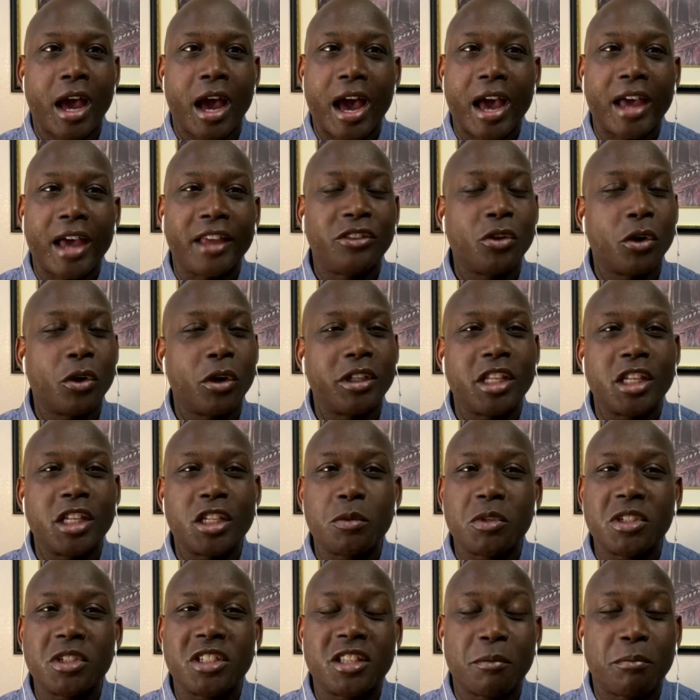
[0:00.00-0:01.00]
I thought this
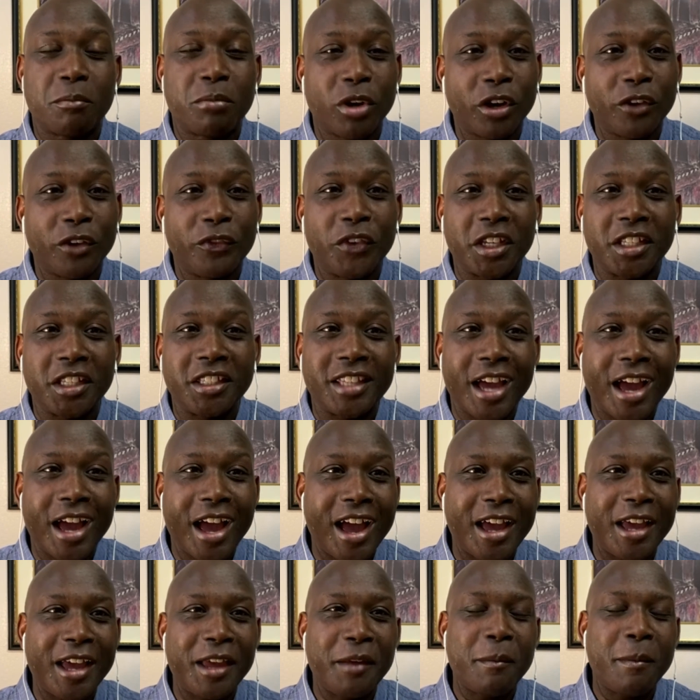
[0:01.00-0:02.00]
was the perfect
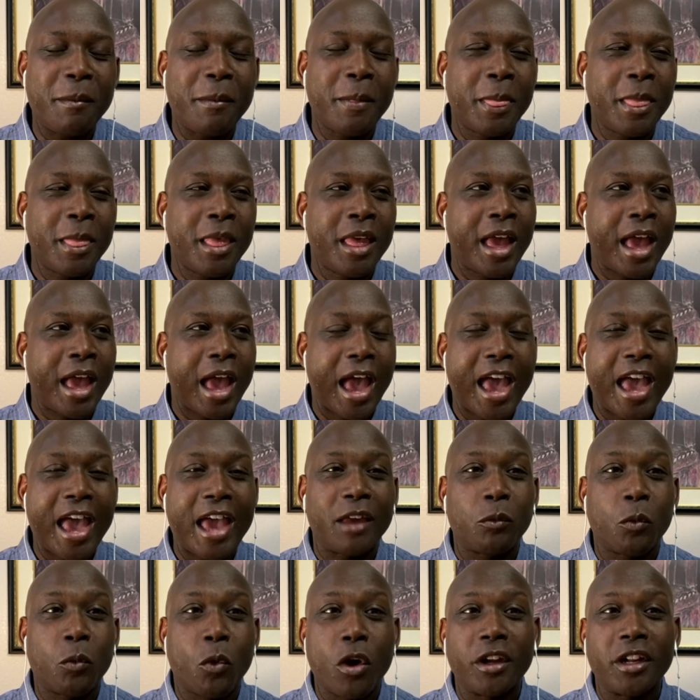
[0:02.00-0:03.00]
time. I
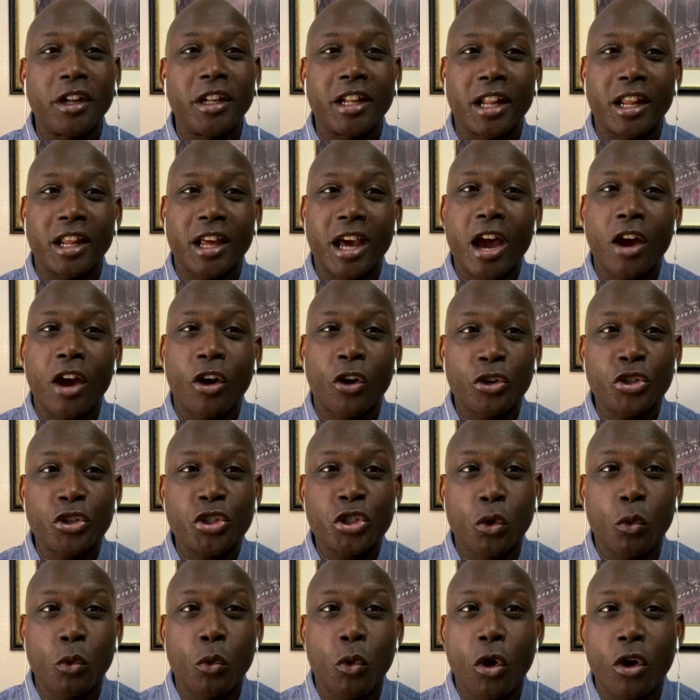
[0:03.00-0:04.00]
had wanted a
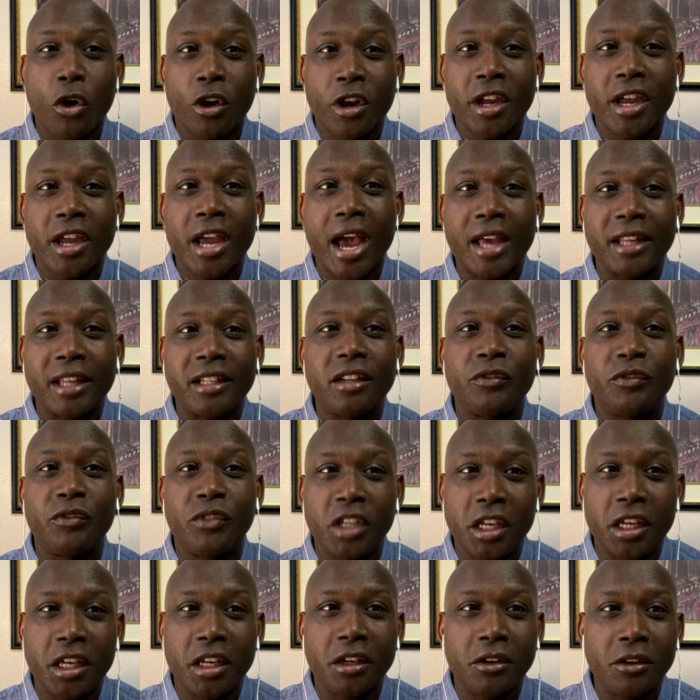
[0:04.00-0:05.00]
Herschel Walker kind of
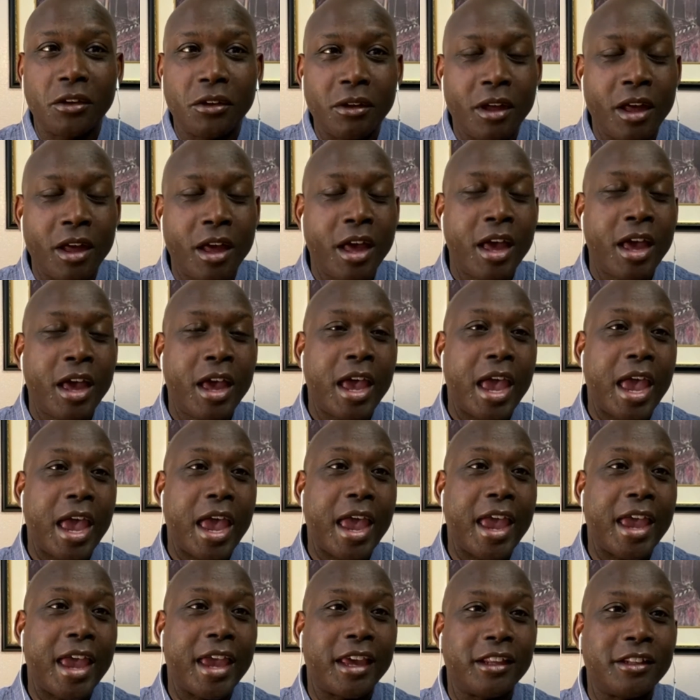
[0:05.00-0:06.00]
deal.
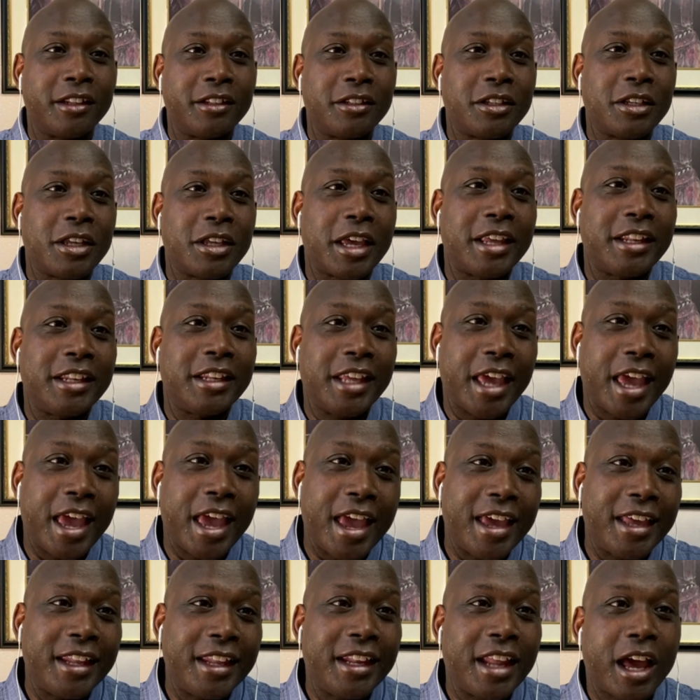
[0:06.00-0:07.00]
And in the
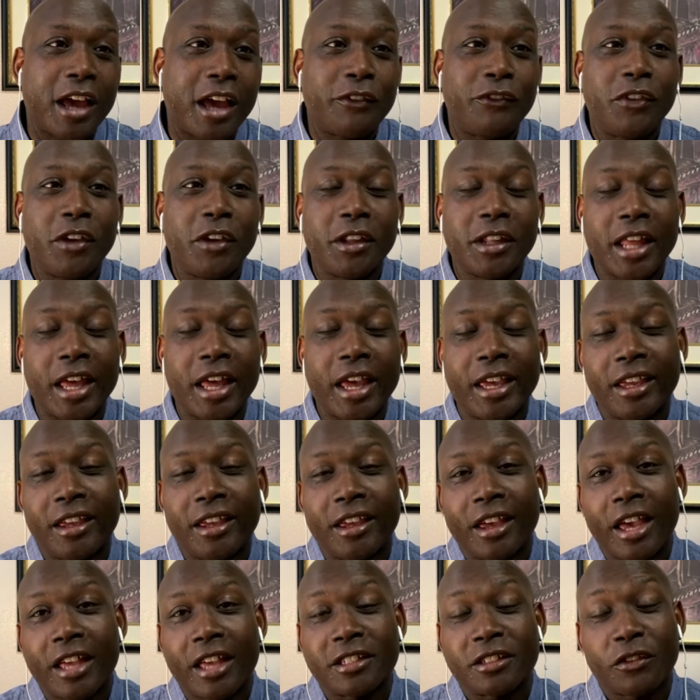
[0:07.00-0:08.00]
end, I feel like
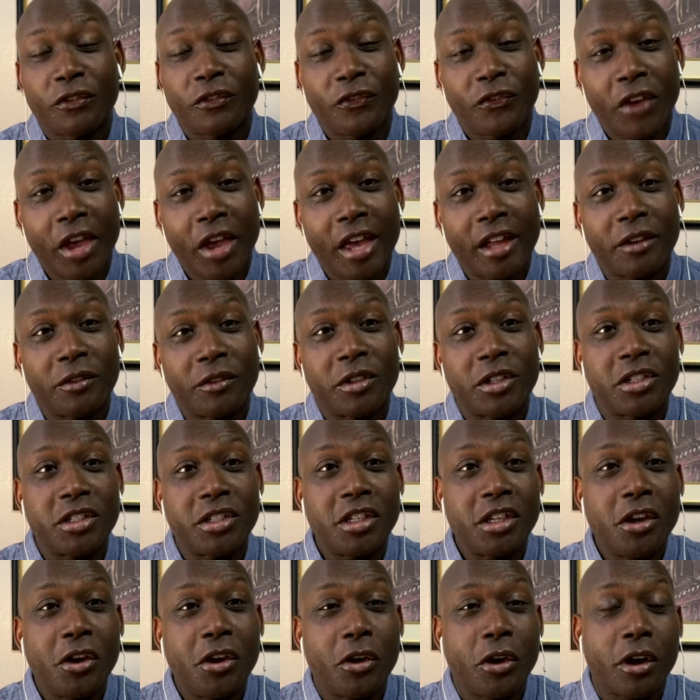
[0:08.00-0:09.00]
as a fan of the
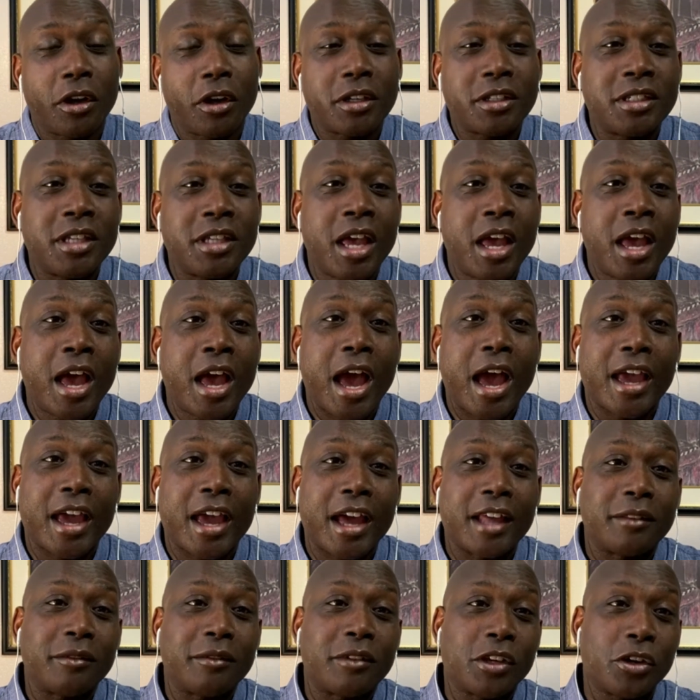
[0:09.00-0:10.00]
Seahawks, I
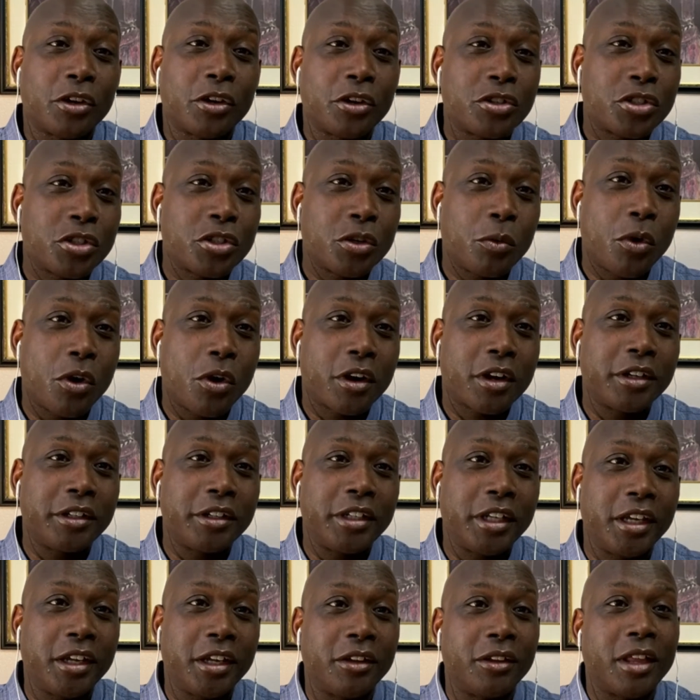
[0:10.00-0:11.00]
got the Herschel Walker
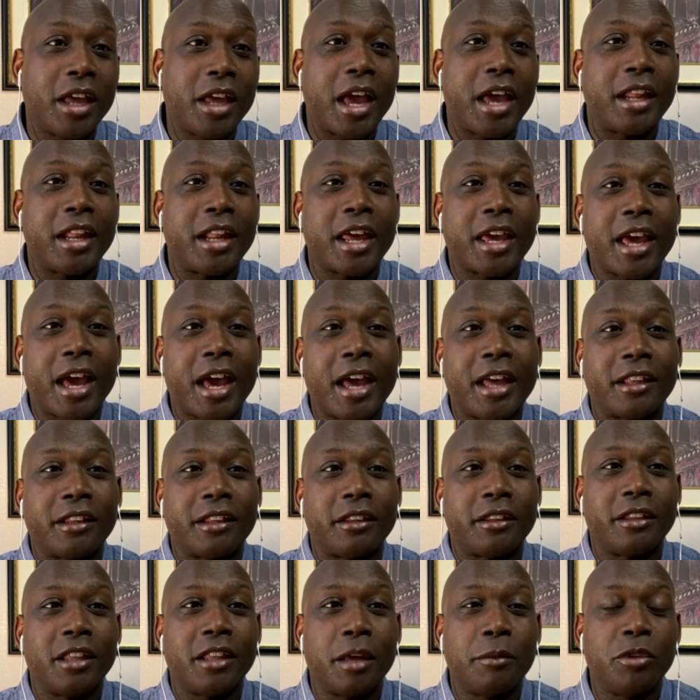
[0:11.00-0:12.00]
deal and I got
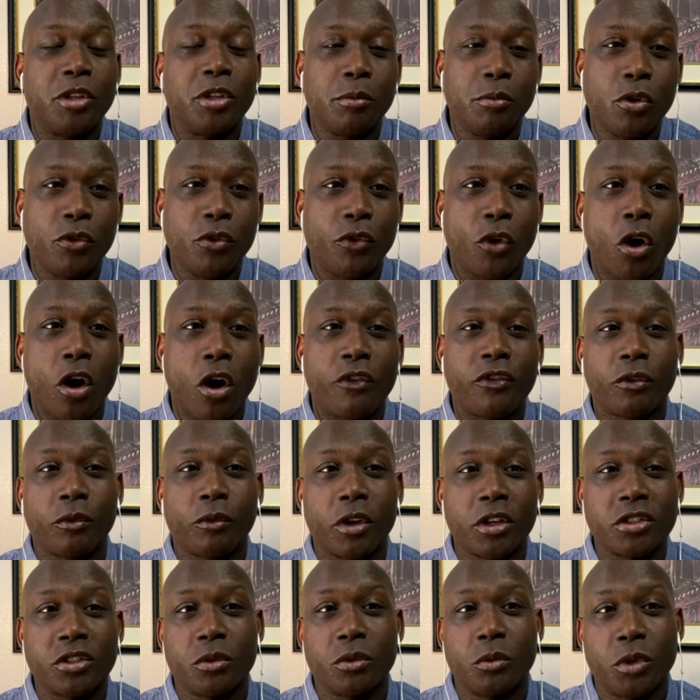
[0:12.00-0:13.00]
them to move off of
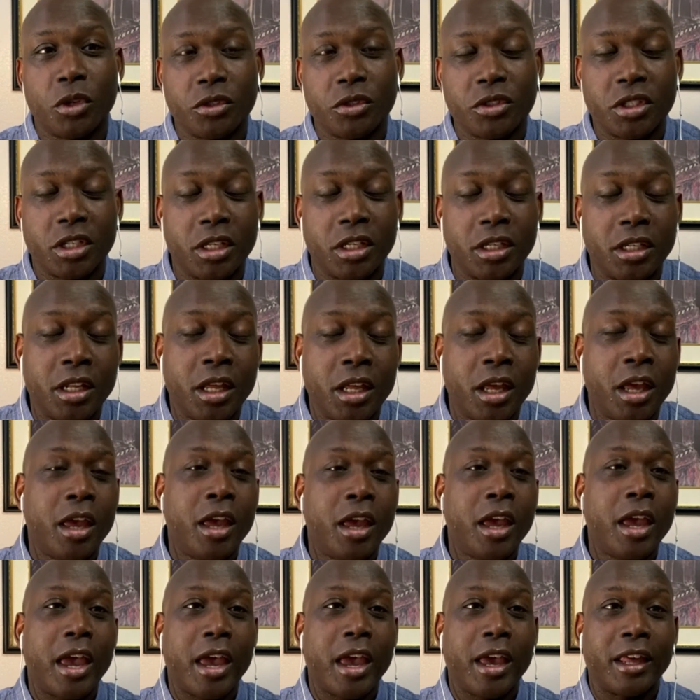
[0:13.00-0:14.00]
Russell Wilson.
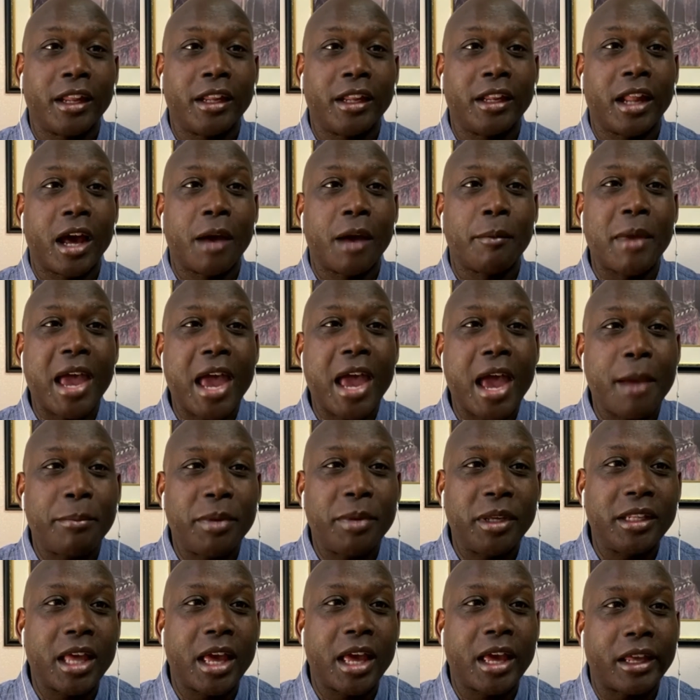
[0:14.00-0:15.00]
And I'm
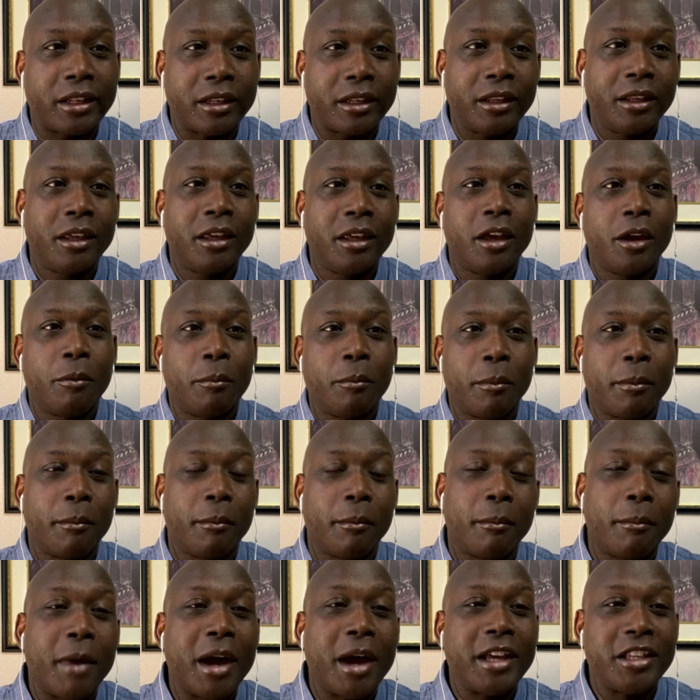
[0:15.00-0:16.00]
happy that
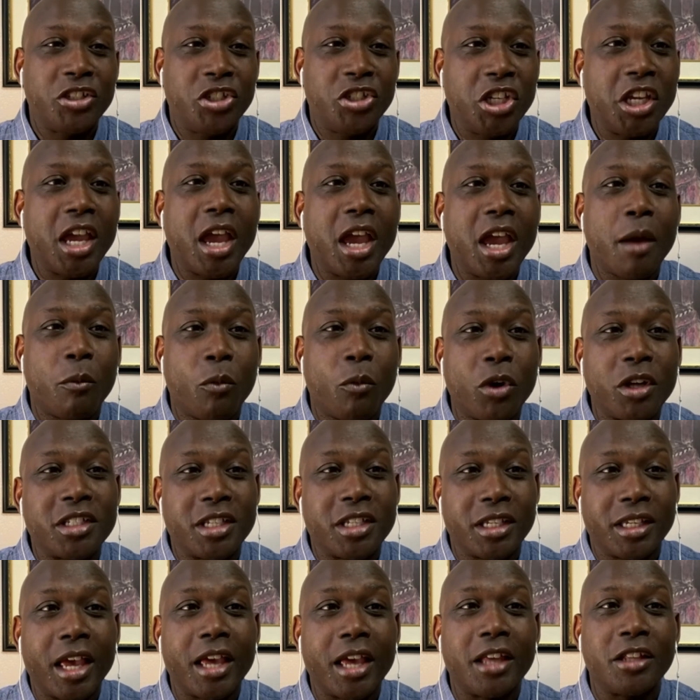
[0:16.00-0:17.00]
my GM once
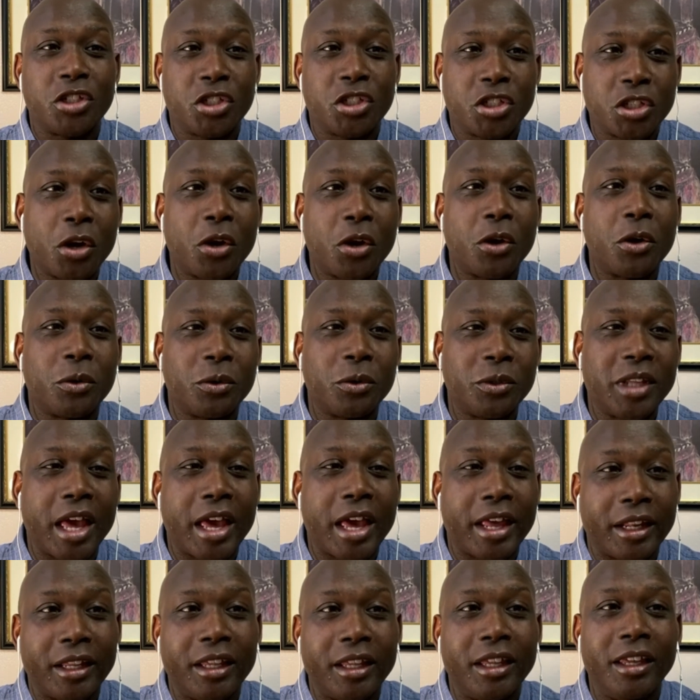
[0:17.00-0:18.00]
again showed
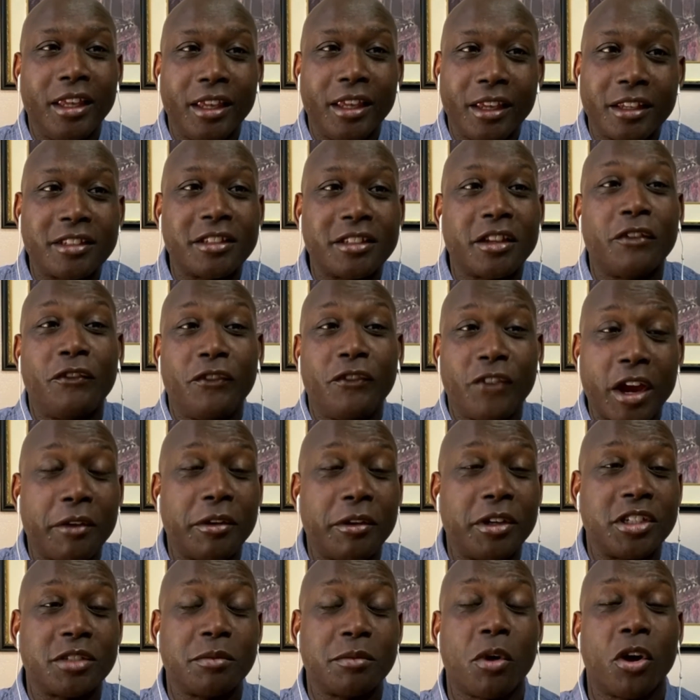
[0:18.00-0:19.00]
that he is a
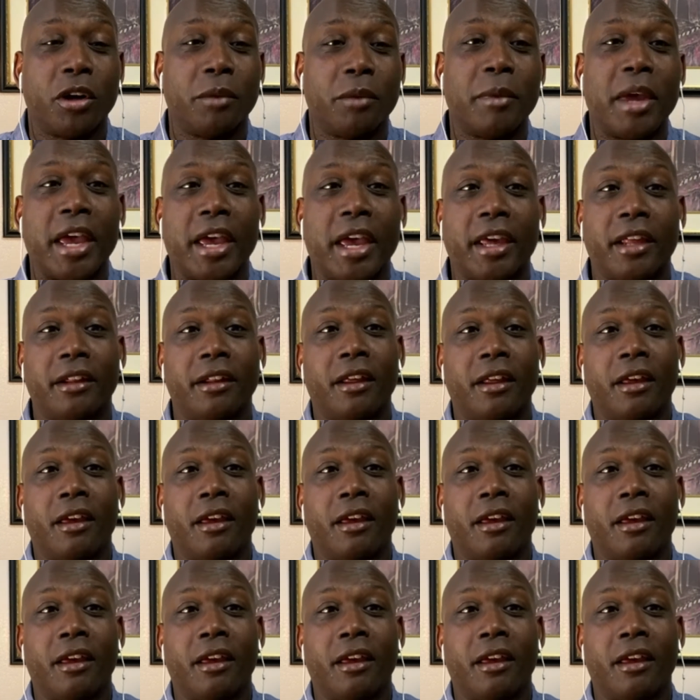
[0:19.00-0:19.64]
very smart man.